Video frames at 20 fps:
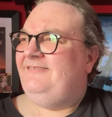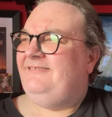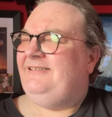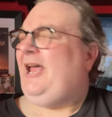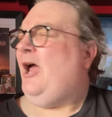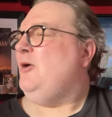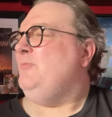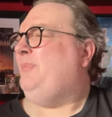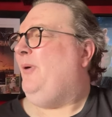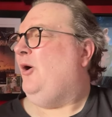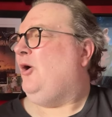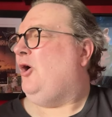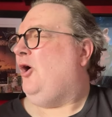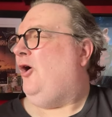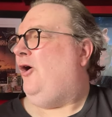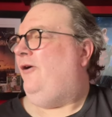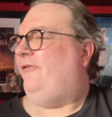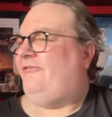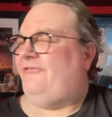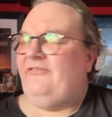No, bog
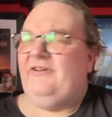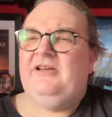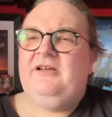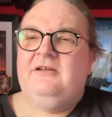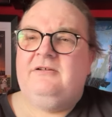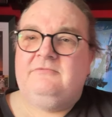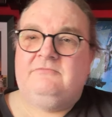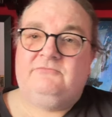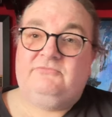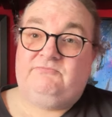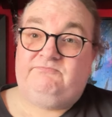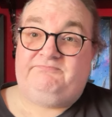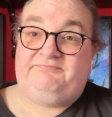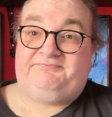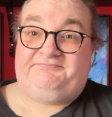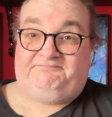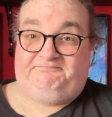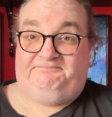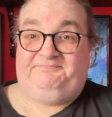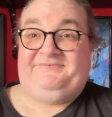off.
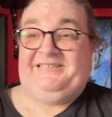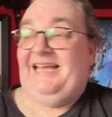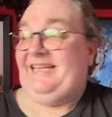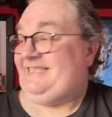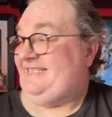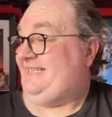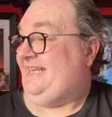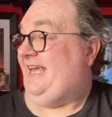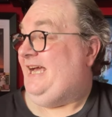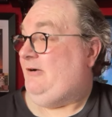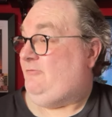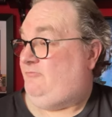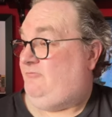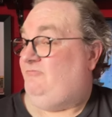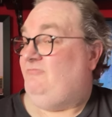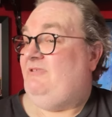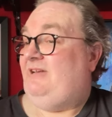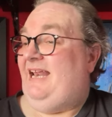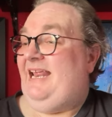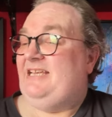Bloody hell.
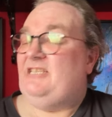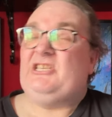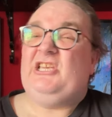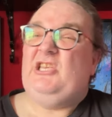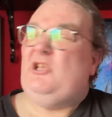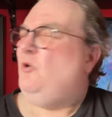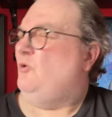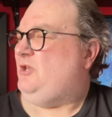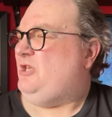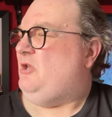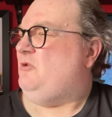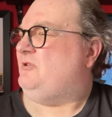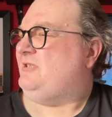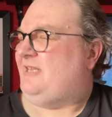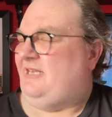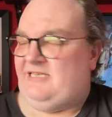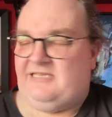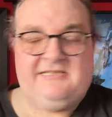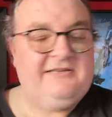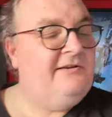Alexa, you're
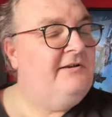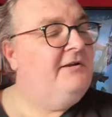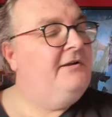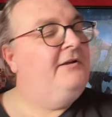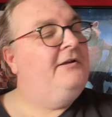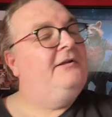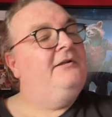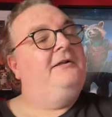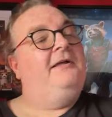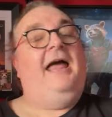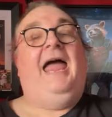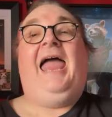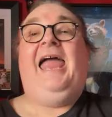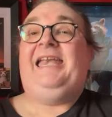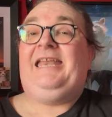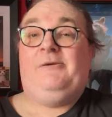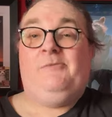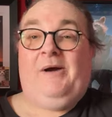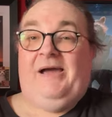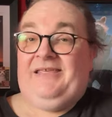useless.
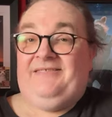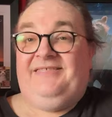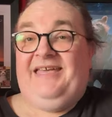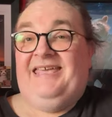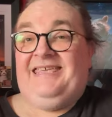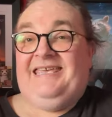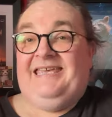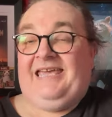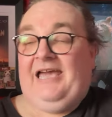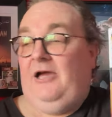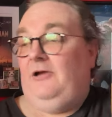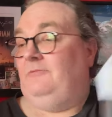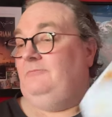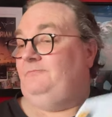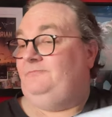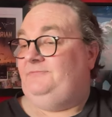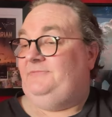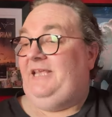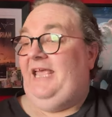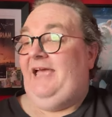Anyway, there you go.
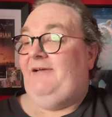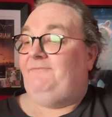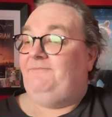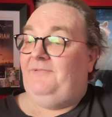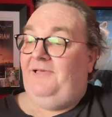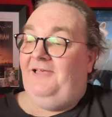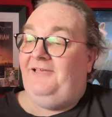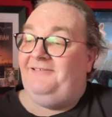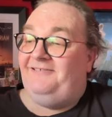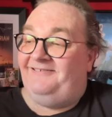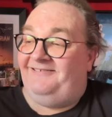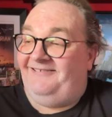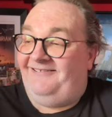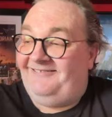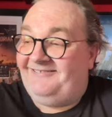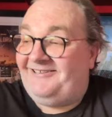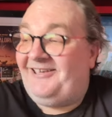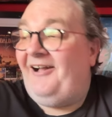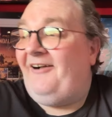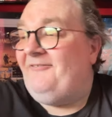Yeah. I
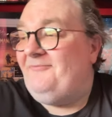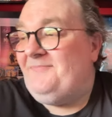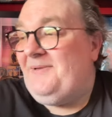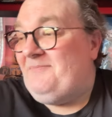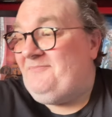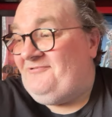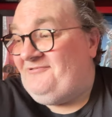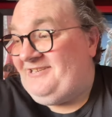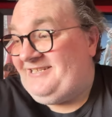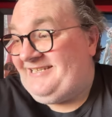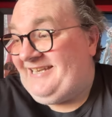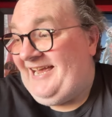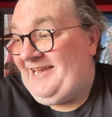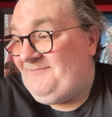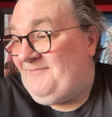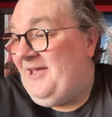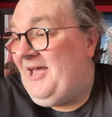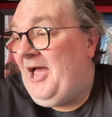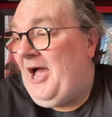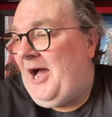can't remember his
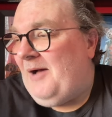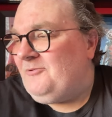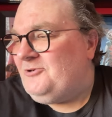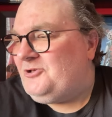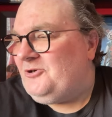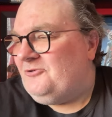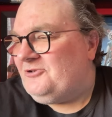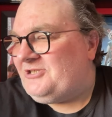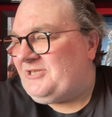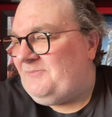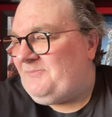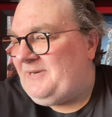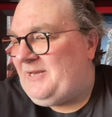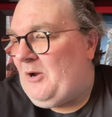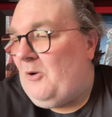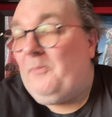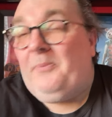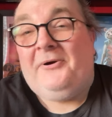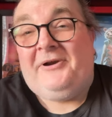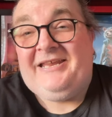name. I'm sure somebody
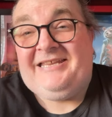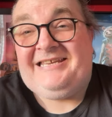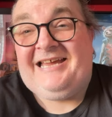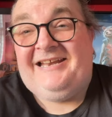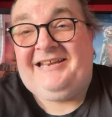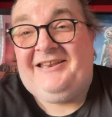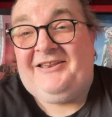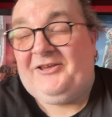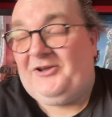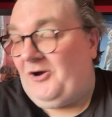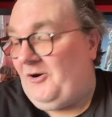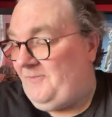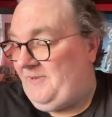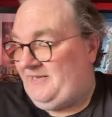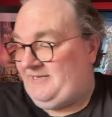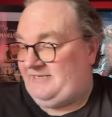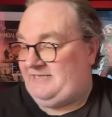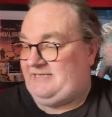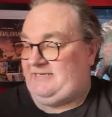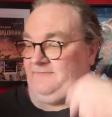will put it down in the
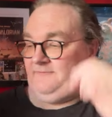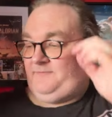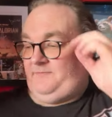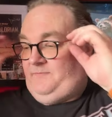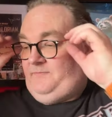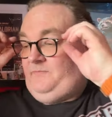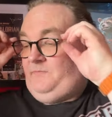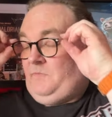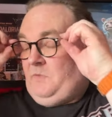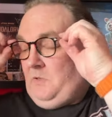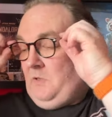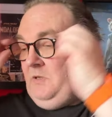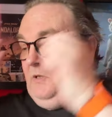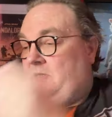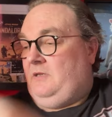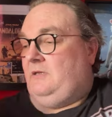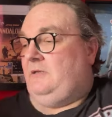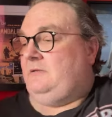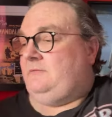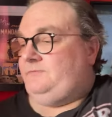comments.
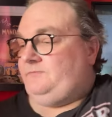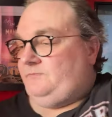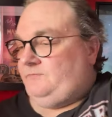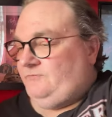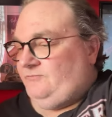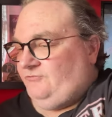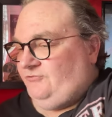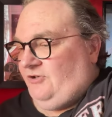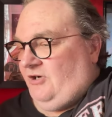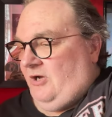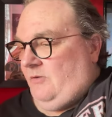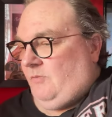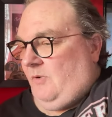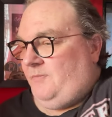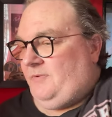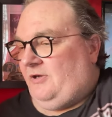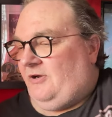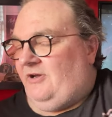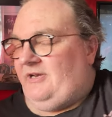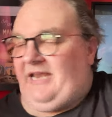All right, what
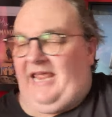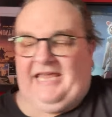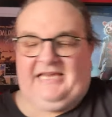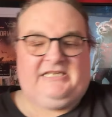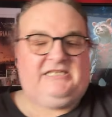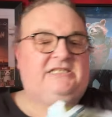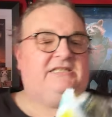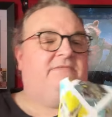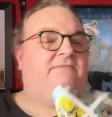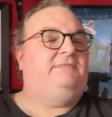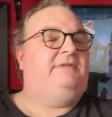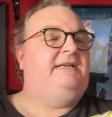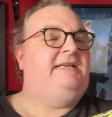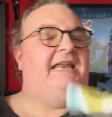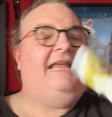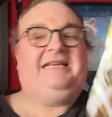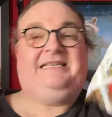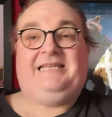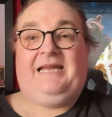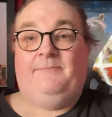we got next?
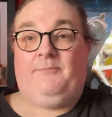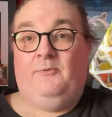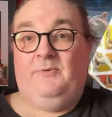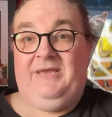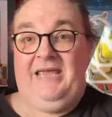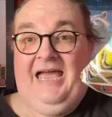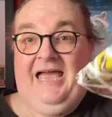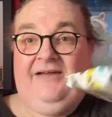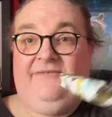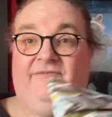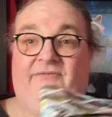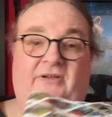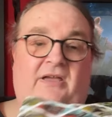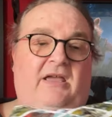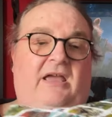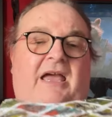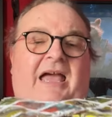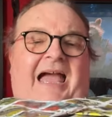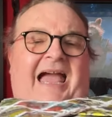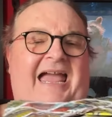Next up, we have
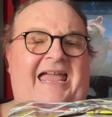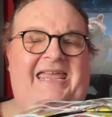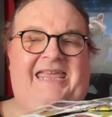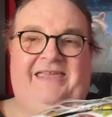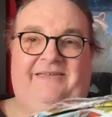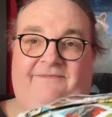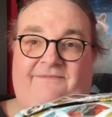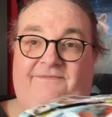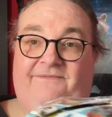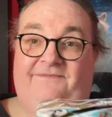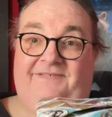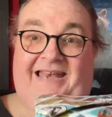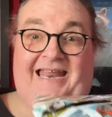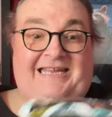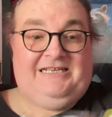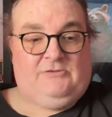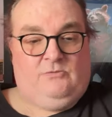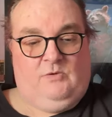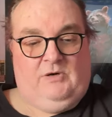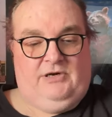a
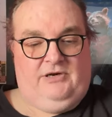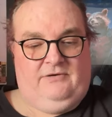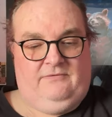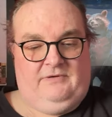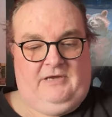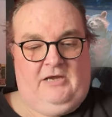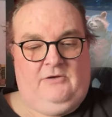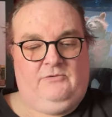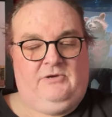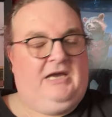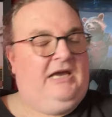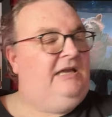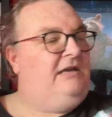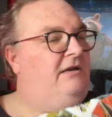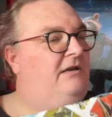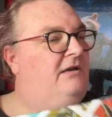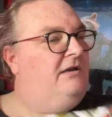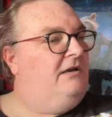flat one. Okay.